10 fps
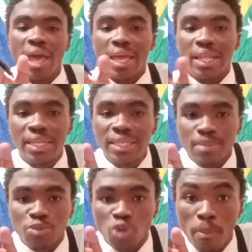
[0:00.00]
At least
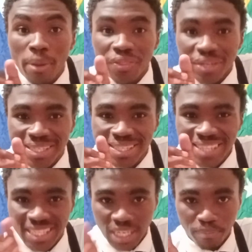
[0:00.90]
I'm talking about the
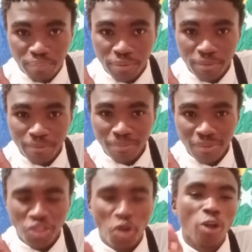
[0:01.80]
setup,
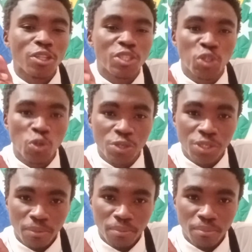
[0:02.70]
the
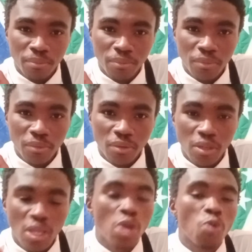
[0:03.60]
constitution.
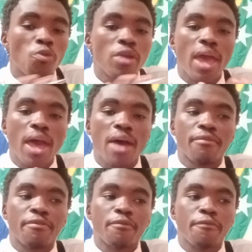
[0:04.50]
We
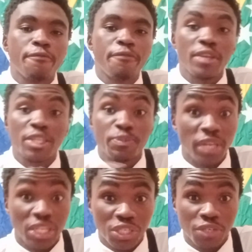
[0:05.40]
have free
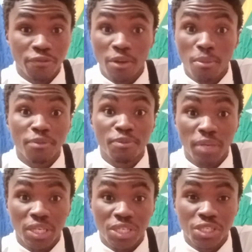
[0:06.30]
speech, freedom of
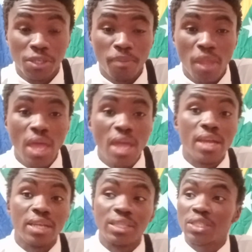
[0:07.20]
speech.
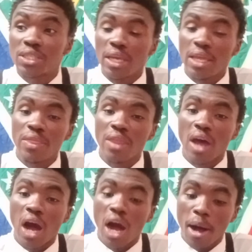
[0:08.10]
It's in
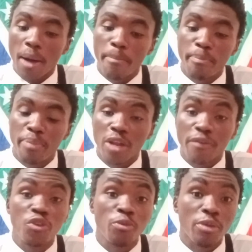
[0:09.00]
our Bill
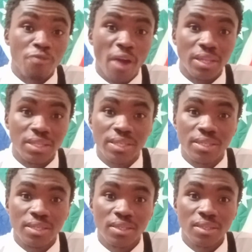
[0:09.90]
of Human
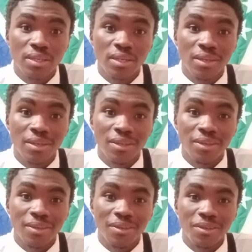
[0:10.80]
Rights.
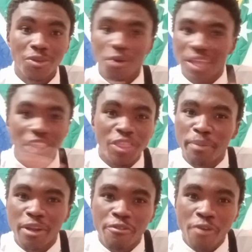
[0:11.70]
You don't get the
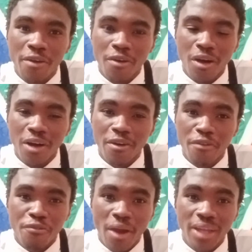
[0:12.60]
Bill
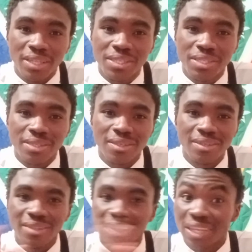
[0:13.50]
of Rights
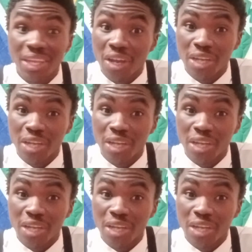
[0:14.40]
in other